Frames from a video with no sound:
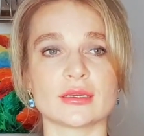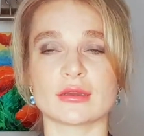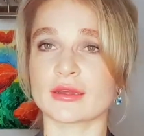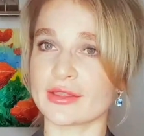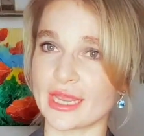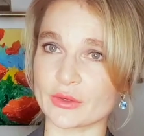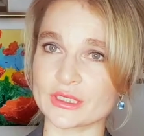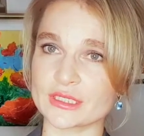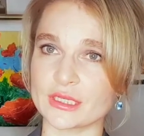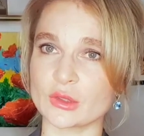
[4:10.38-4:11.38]

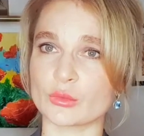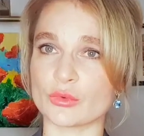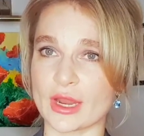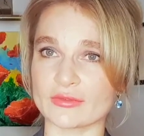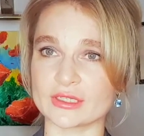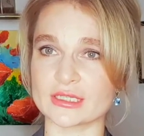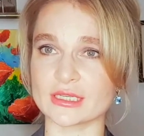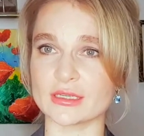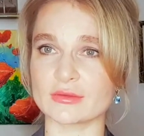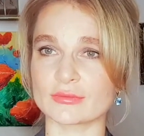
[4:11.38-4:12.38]
clarity,
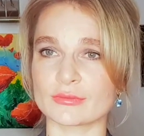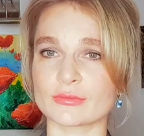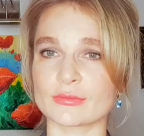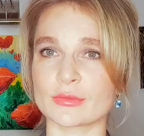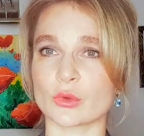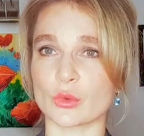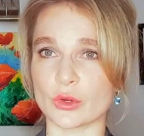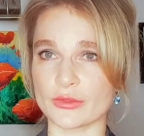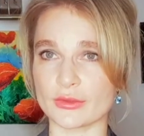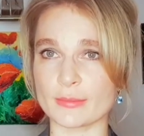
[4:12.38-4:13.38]
brevity,
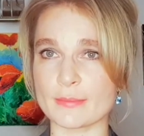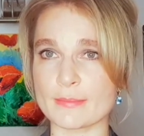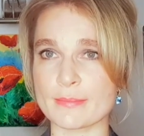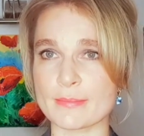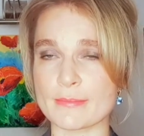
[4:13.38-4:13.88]
rhythm,